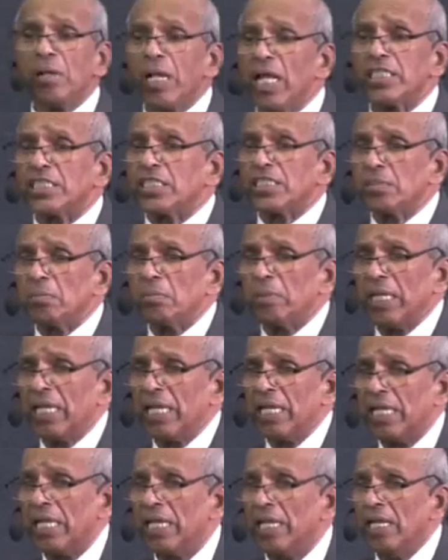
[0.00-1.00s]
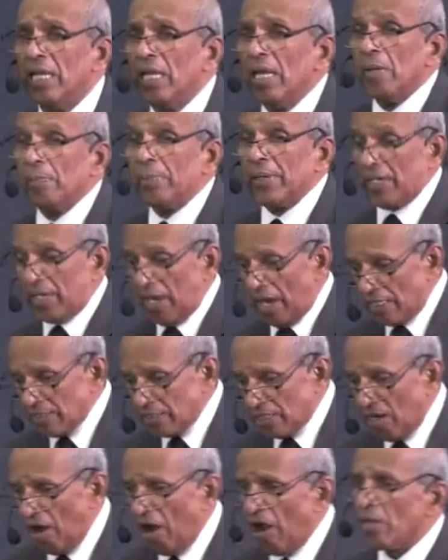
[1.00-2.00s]
blessed me.
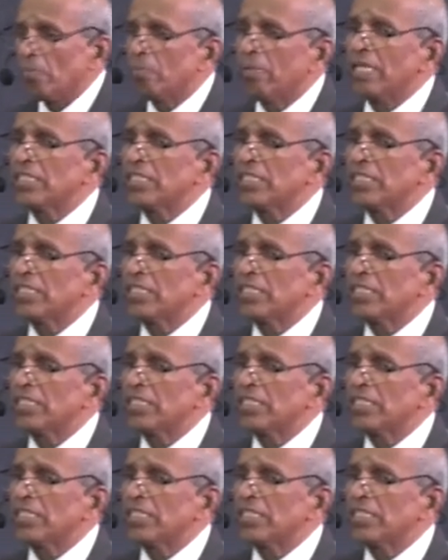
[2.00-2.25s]
Because God